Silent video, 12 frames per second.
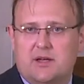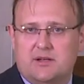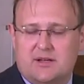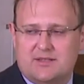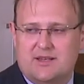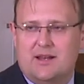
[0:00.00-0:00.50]
and
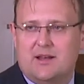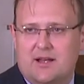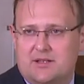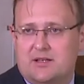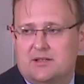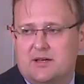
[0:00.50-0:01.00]

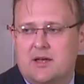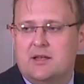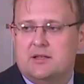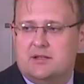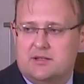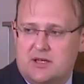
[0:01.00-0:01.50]
accelerating
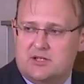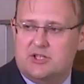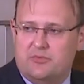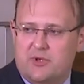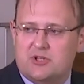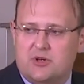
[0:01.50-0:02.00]
the, the,
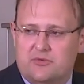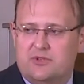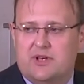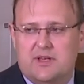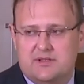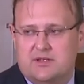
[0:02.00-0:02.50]
achievement of
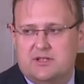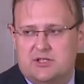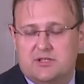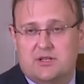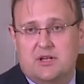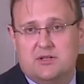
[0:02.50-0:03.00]
the
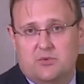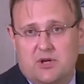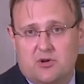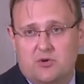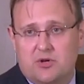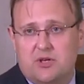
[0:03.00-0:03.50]
SDGs. And we
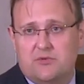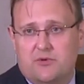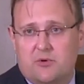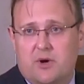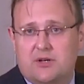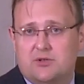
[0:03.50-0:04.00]
are looking
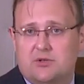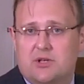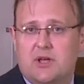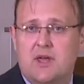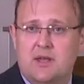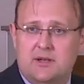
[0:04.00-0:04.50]
forward to
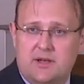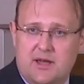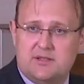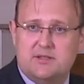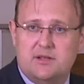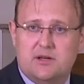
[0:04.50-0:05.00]
the
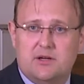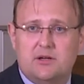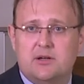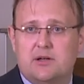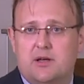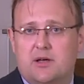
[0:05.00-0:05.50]
next
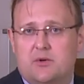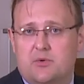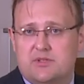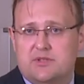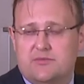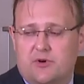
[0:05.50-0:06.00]
year, uh,
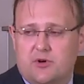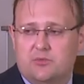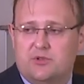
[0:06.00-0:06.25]
WSIS Forum